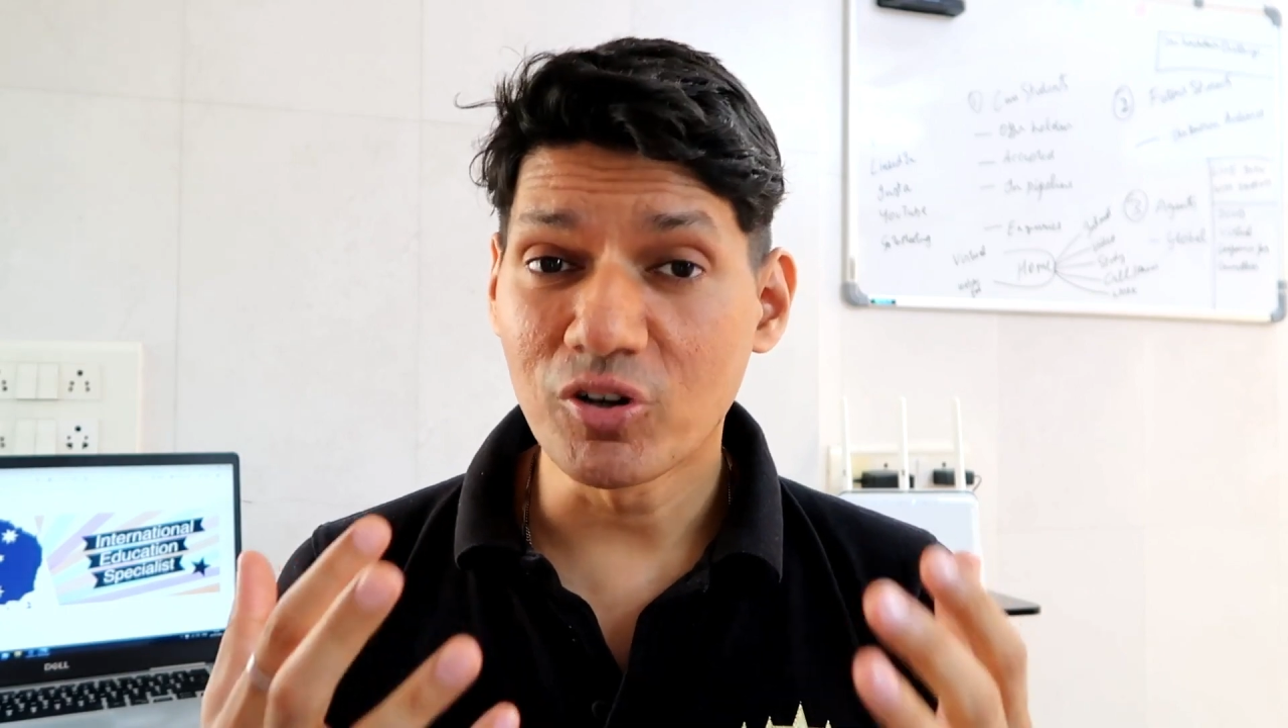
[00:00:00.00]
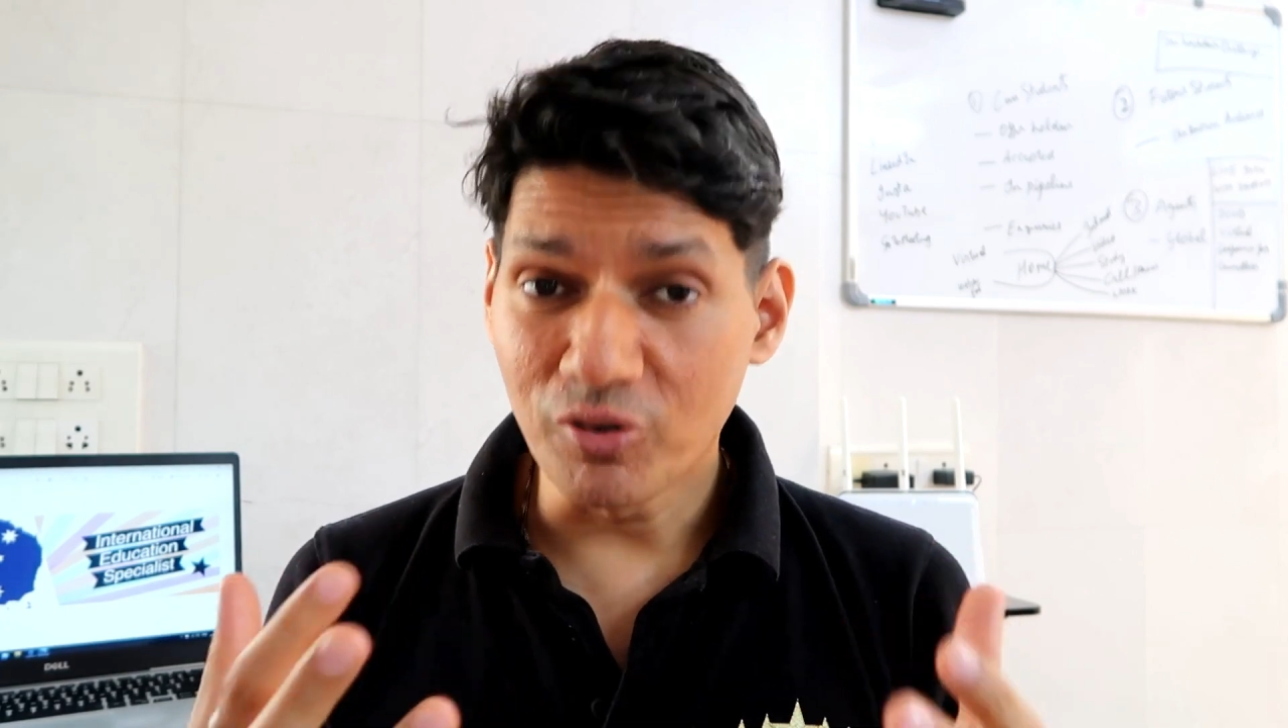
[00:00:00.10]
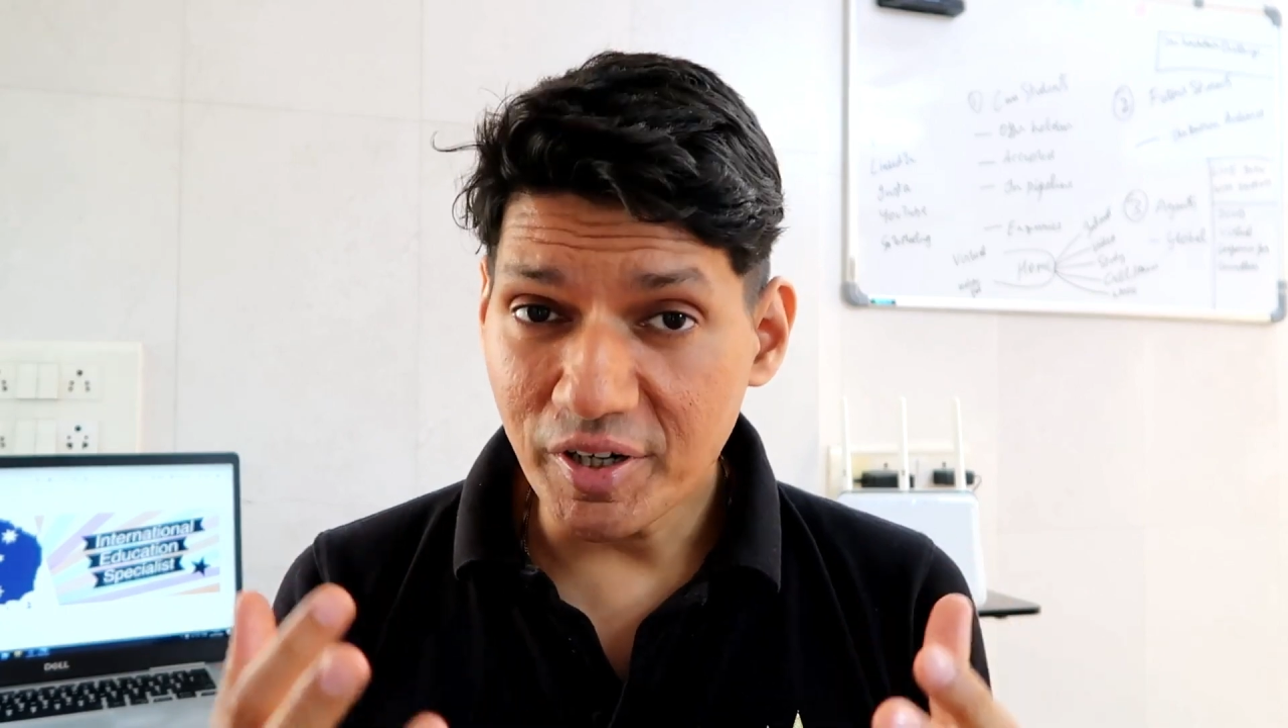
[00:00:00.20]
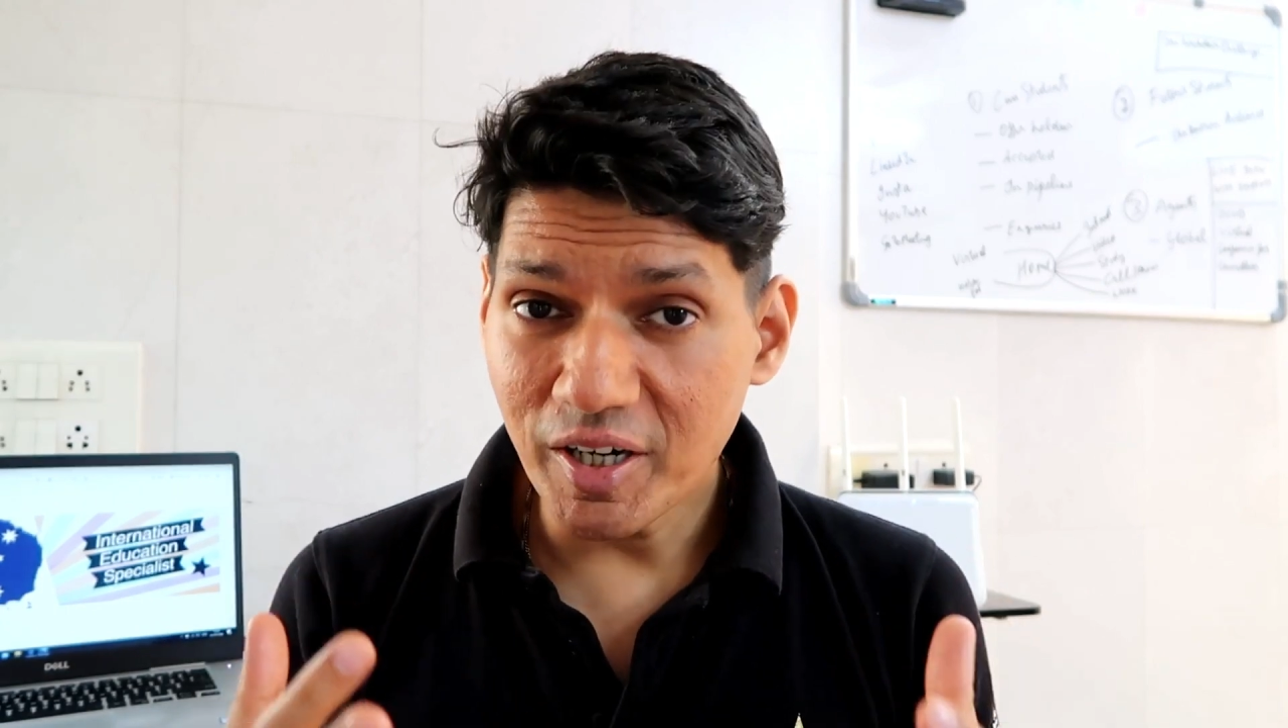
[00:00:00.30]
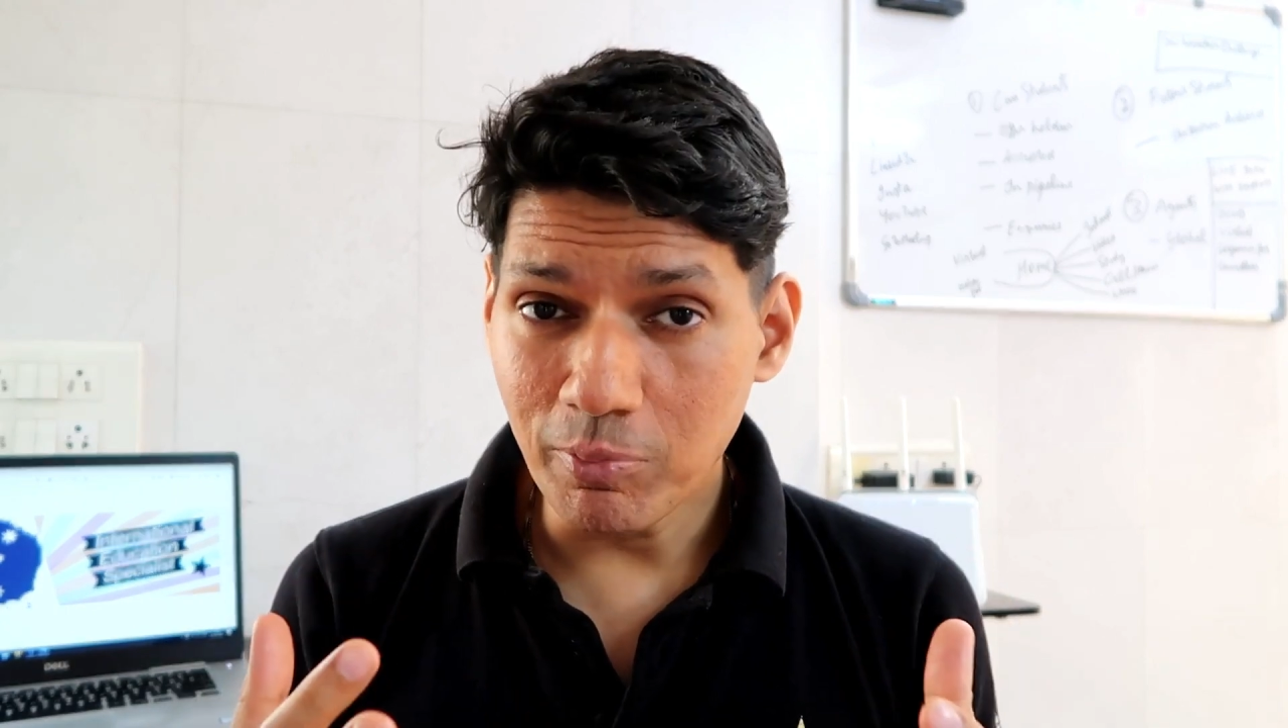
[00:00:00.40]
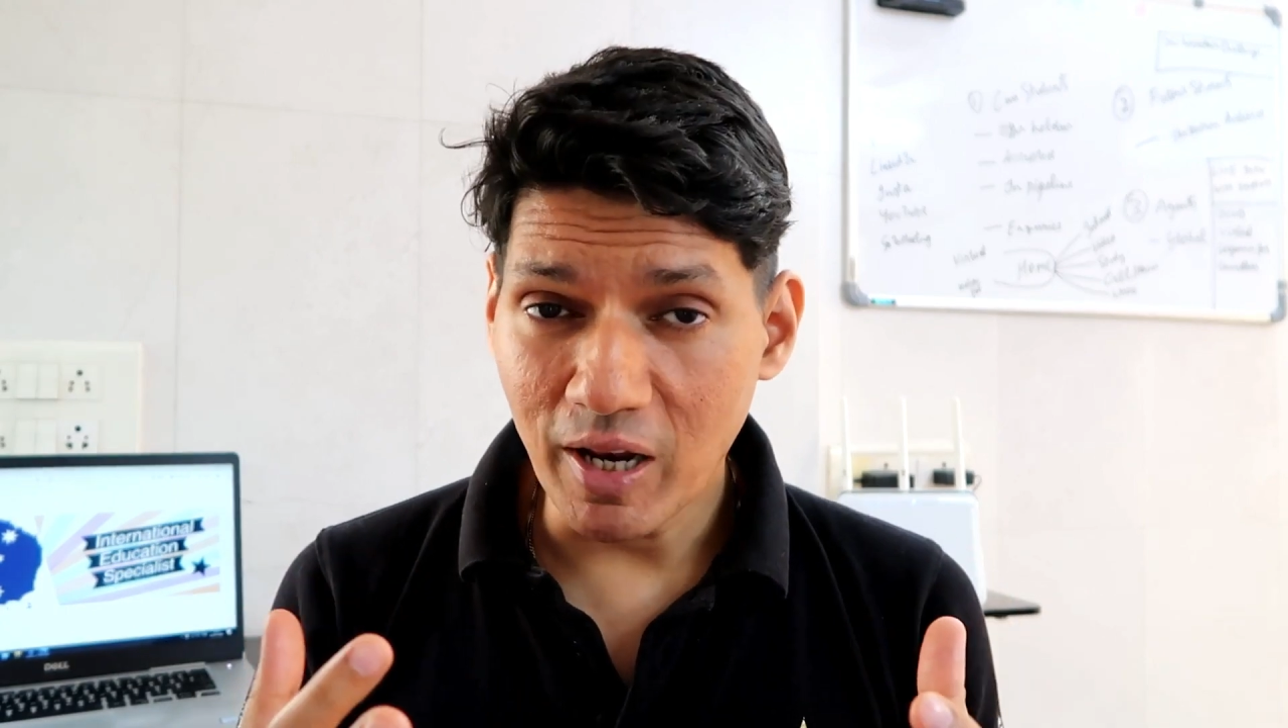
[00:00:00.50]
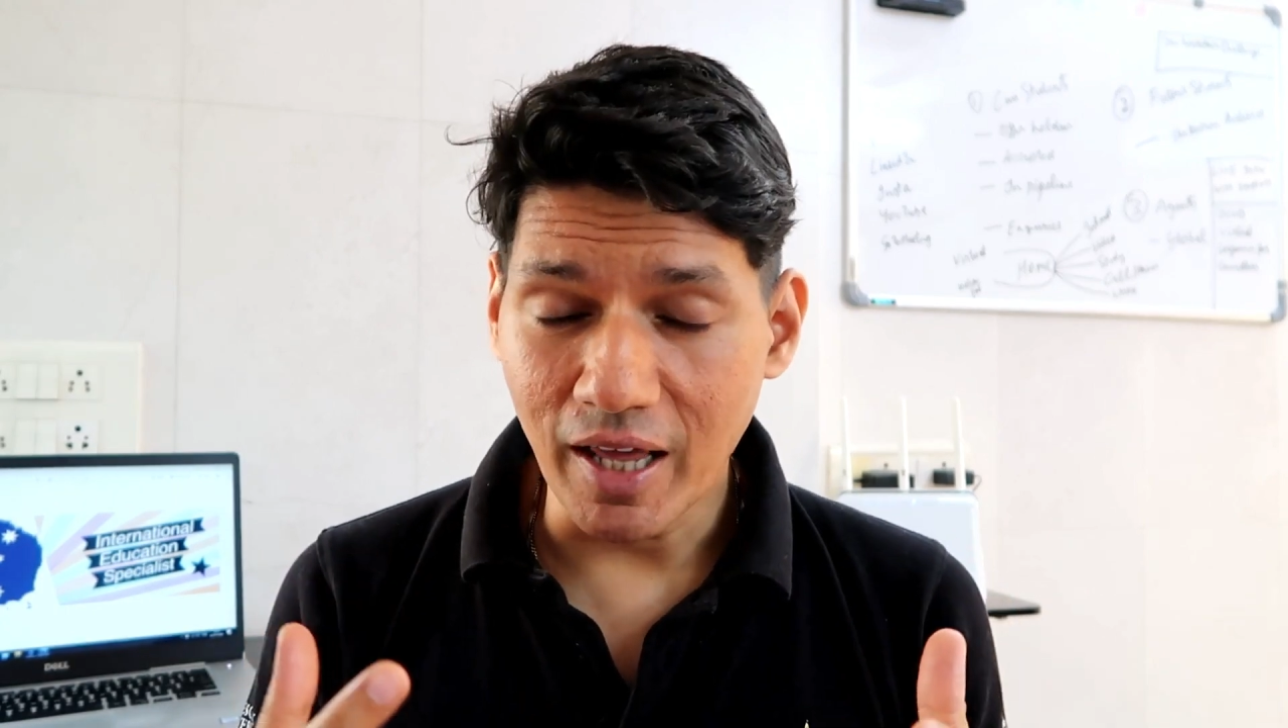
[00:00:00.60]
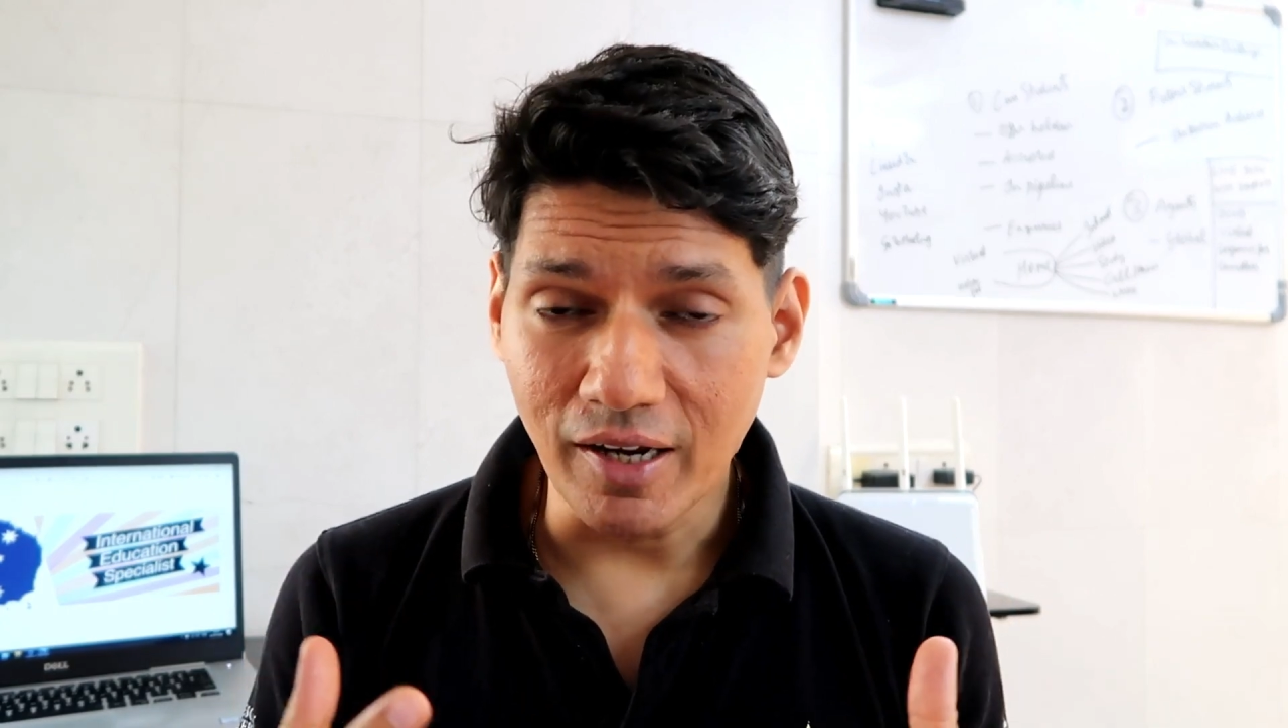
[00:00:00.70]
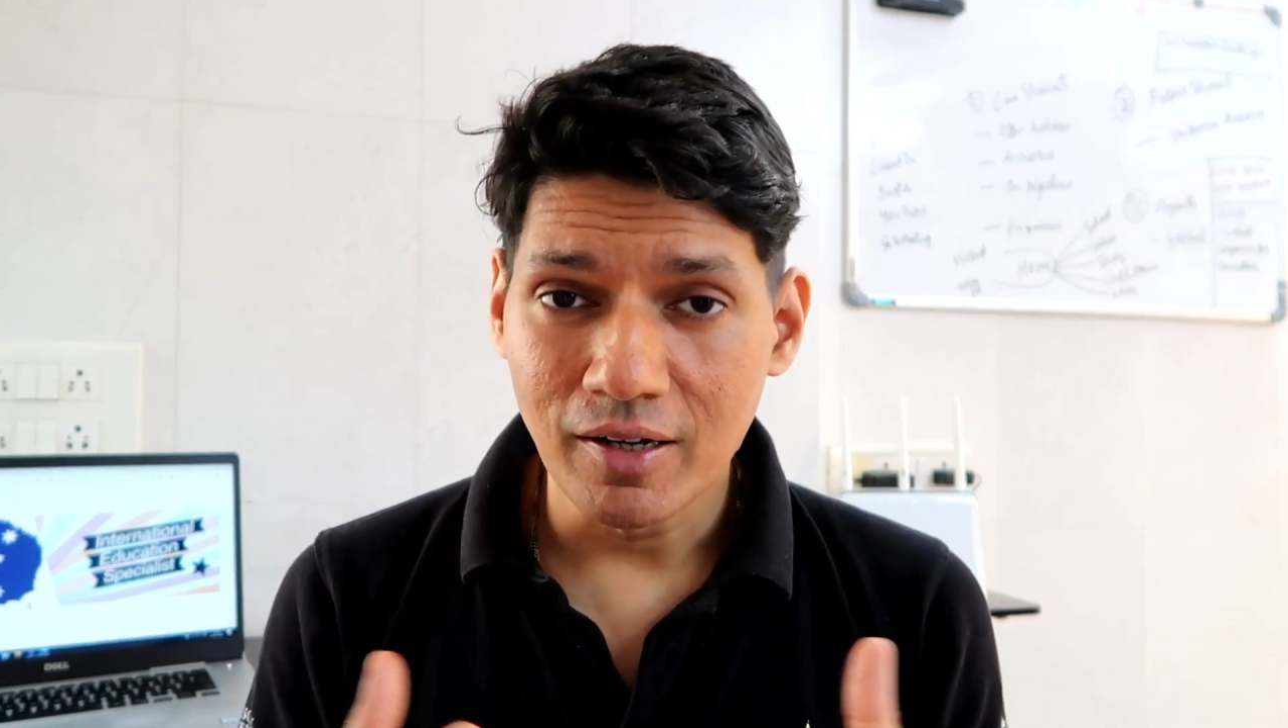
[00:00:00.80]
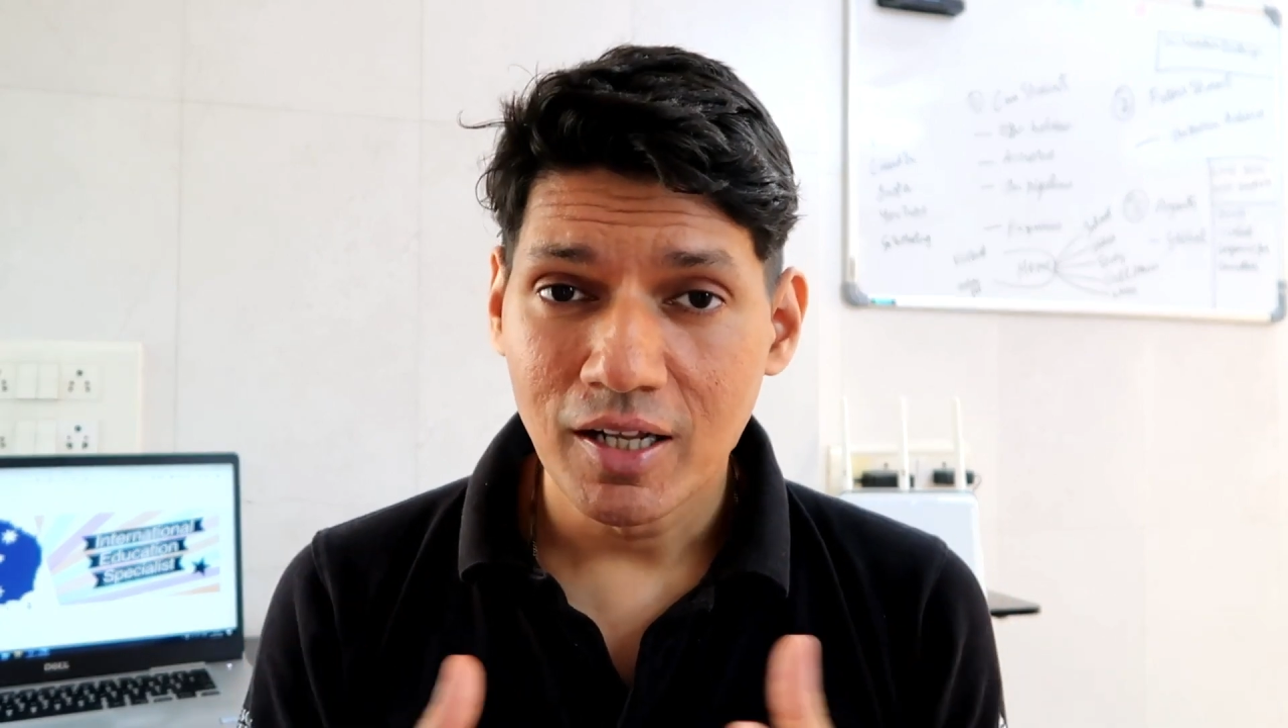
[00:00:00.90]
career plan.